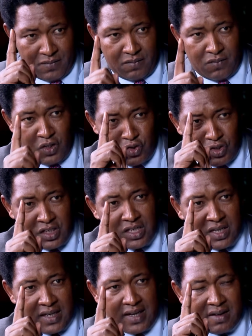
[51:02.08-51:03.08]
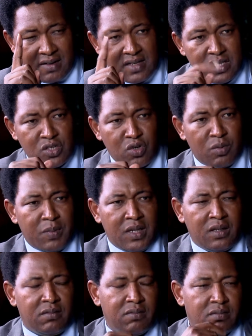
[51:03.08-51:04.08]
the judiciary can raise its own money.
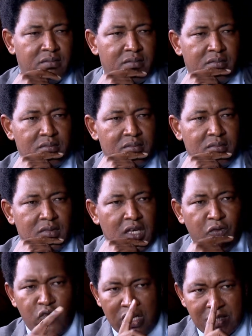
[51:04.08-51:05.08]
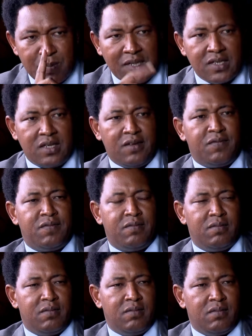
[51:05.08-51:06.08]
If we are smart enough.
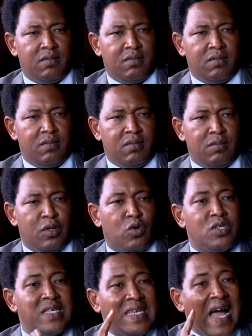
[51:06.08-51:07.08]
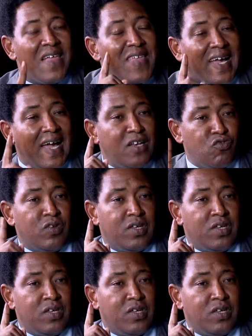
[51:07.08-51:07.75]
Because in other countries,